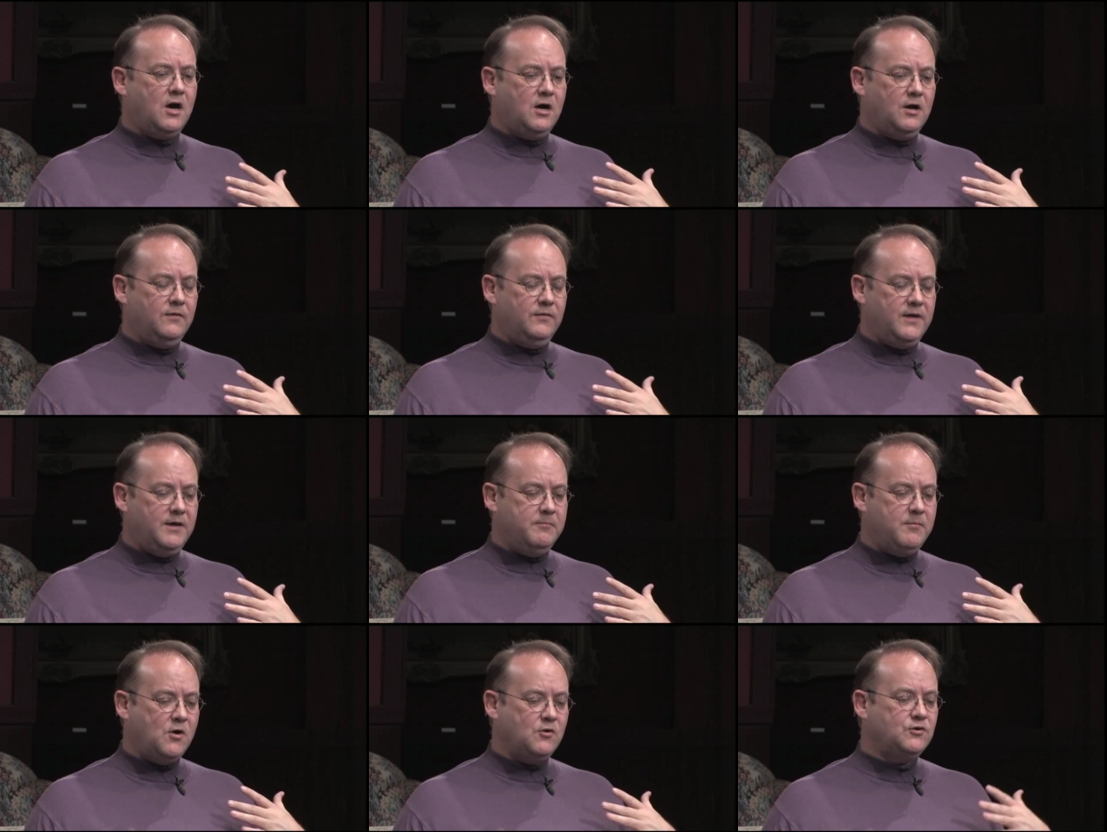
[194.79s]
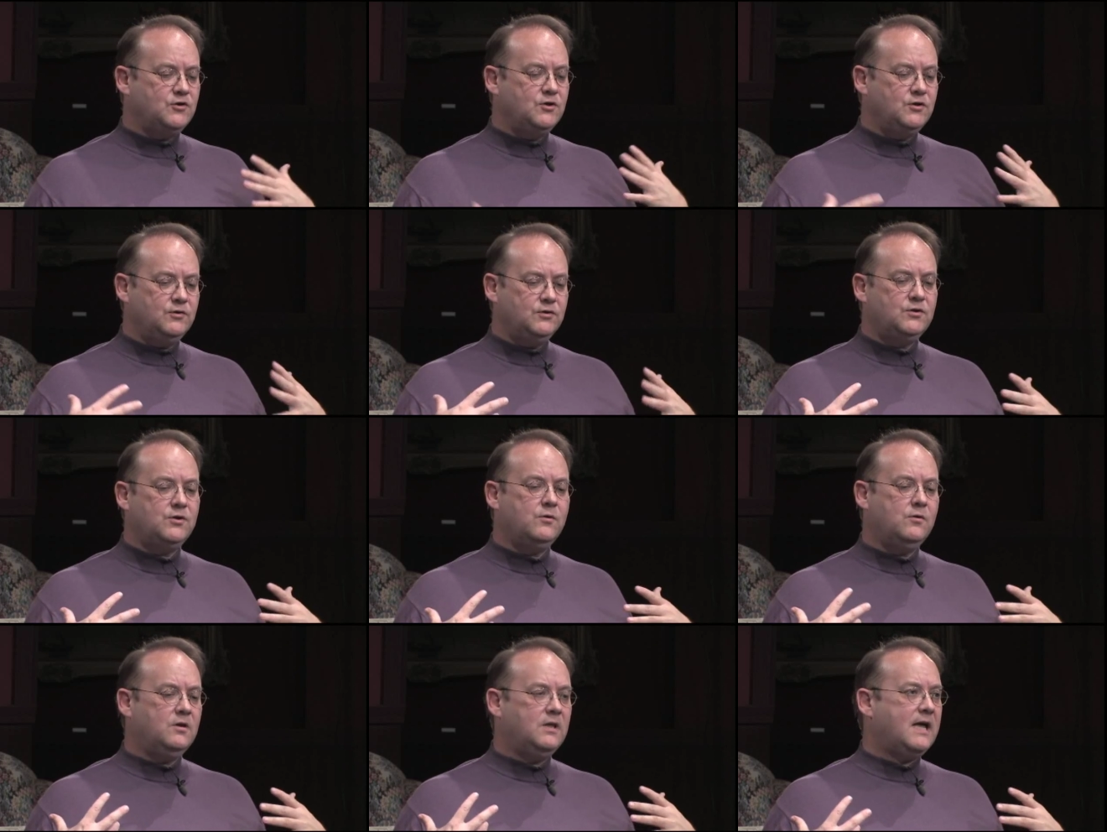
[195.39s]
our, the emotional
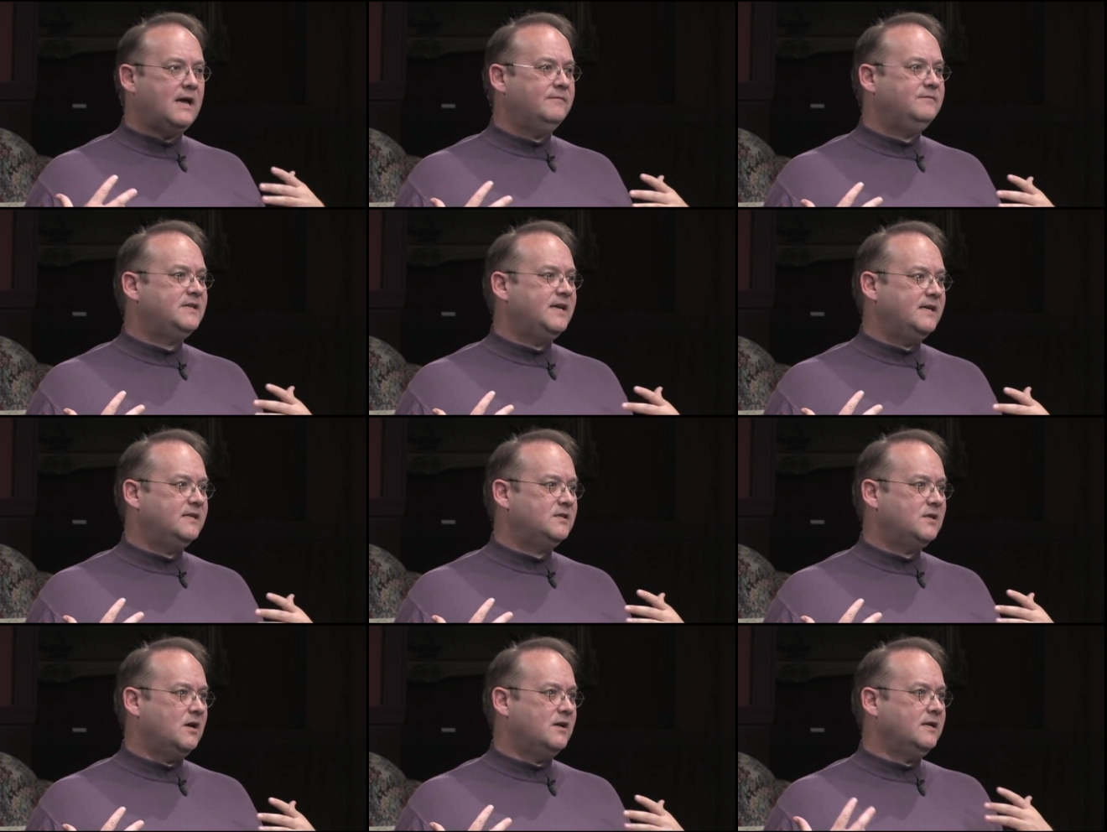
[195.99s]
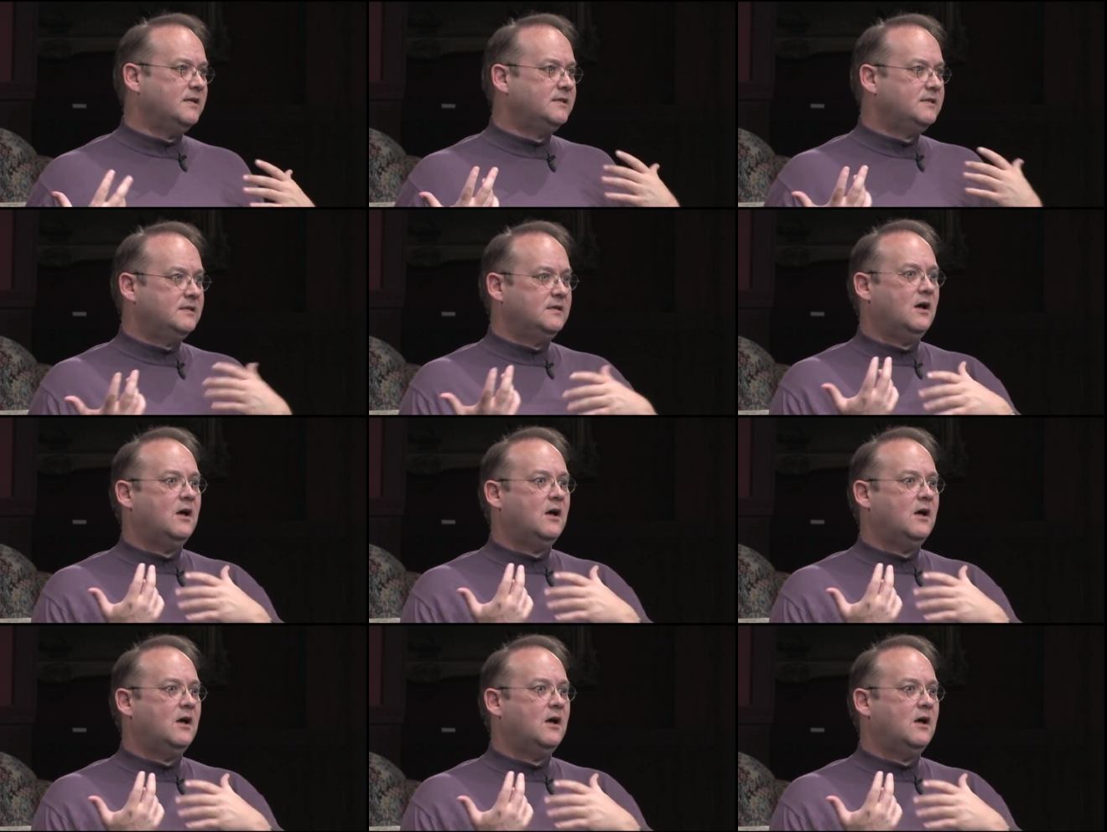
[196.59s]
toll life takes on us,